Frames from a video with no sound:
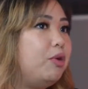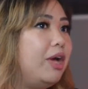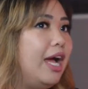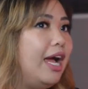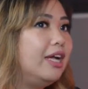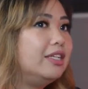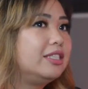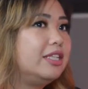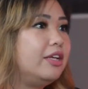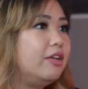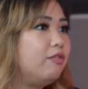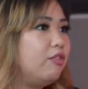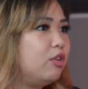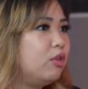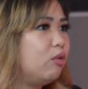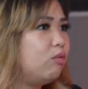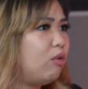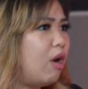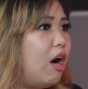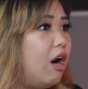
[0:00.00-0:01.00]
will ask like for
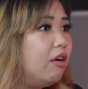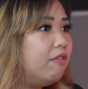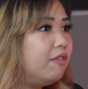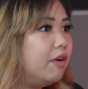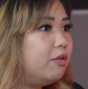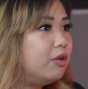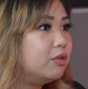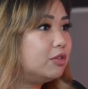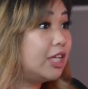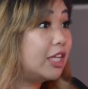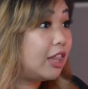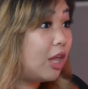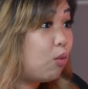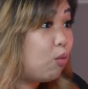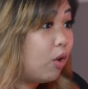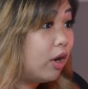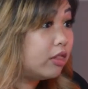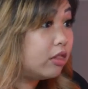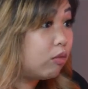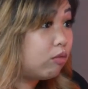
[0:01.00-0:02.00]
the raw photos, like they
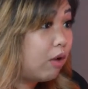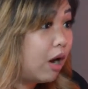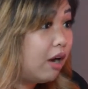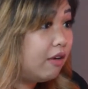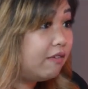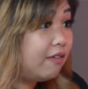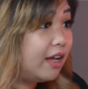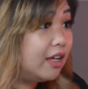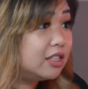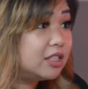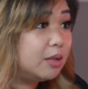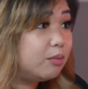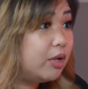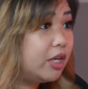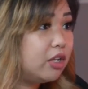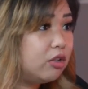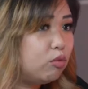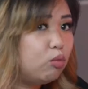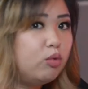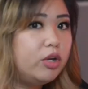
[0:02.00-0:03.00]
want the raw files. I'm
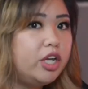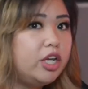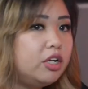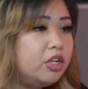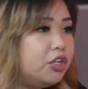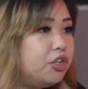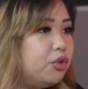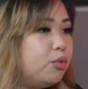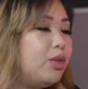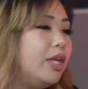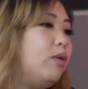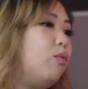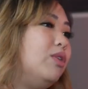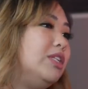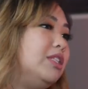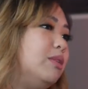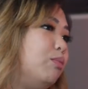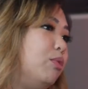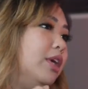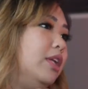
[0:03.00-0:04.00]
like, what are you going to do? Like,
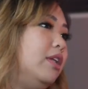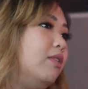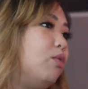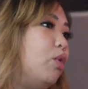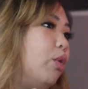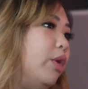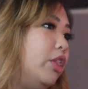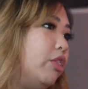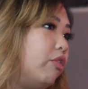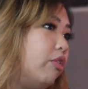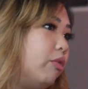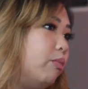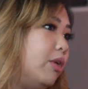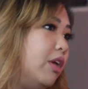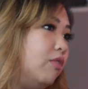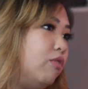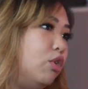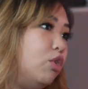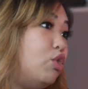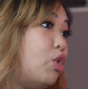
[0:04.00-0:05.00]
what's the point of going through
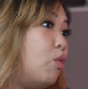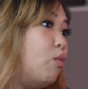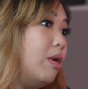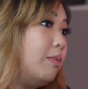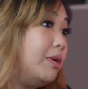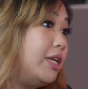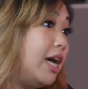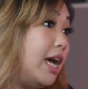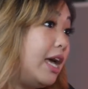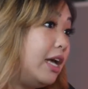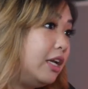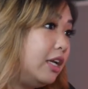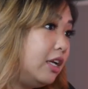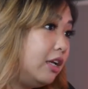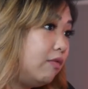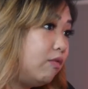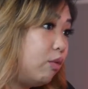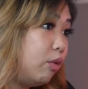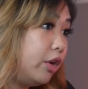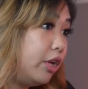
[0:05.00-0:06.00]
me if you don't want me to edit
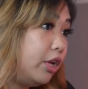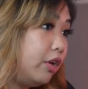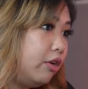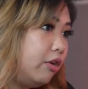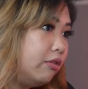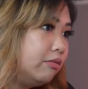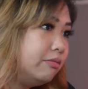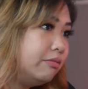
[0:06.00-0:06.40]
it for you?